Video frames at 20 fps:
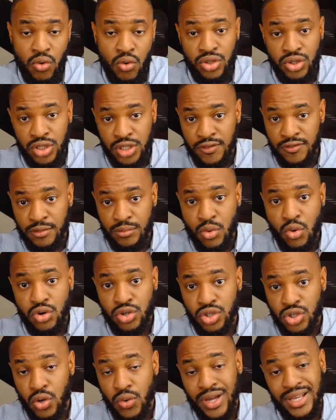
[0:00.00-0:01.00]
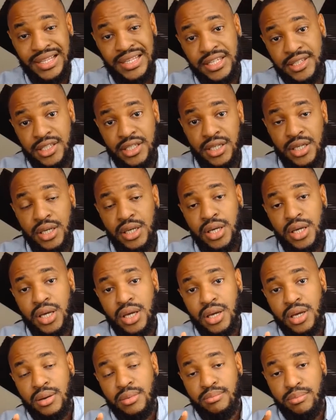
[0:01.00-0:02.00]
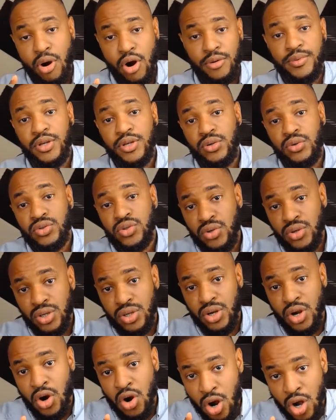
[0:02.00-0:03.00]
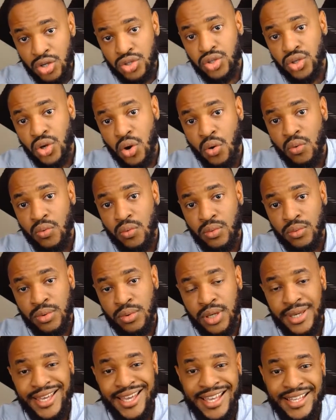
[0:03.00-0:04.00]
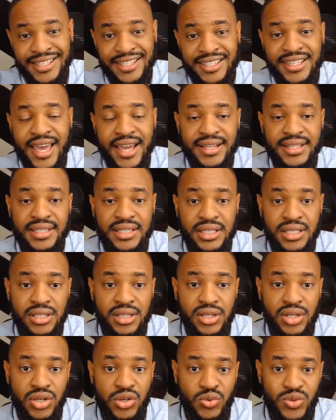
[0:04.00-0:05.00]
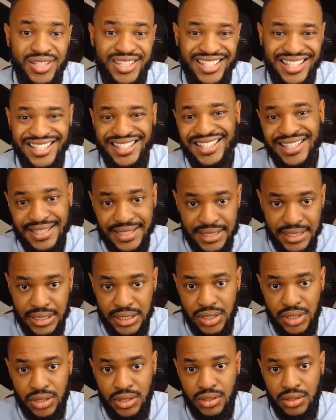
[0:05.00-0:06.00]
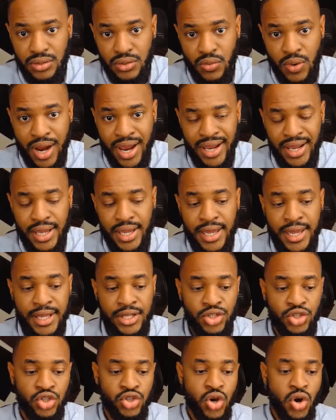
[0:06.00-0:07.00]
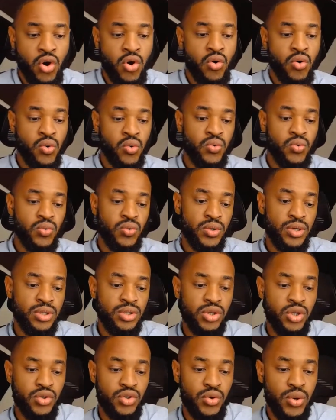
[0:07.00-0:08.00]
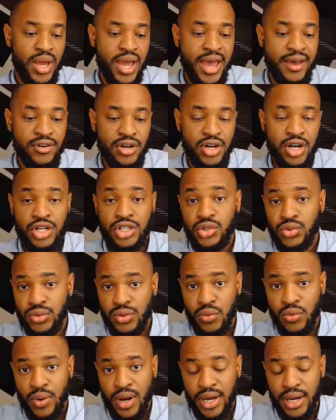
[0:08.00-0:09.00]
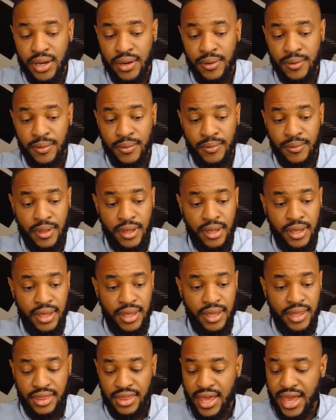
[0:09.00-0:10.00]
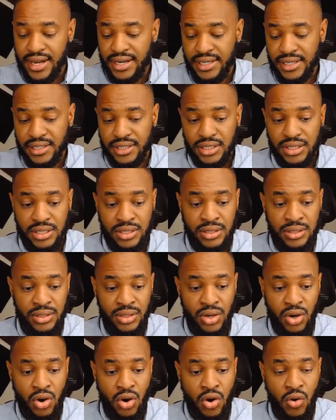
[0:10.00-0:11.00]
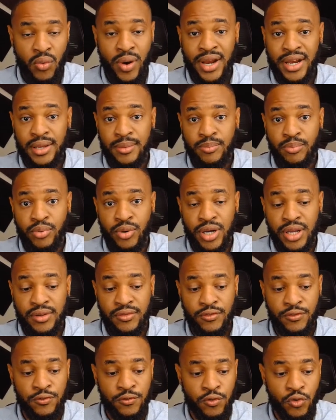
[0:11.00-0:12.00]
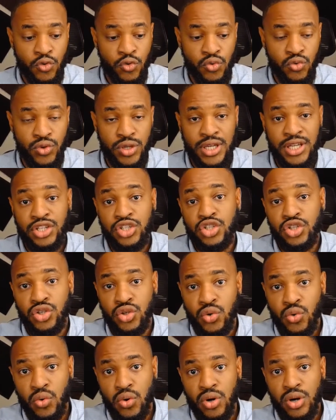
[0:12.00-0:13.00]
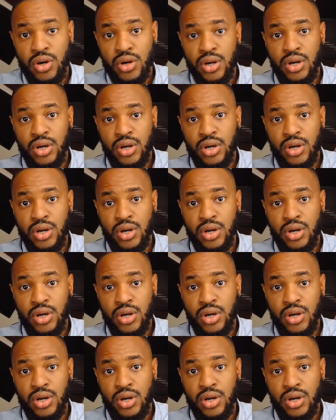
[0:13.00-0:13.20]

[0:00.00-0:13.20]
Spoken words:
even more so. And these bark beetles are also insect resistant, right? And so you have a country already that is already pretty food insecure,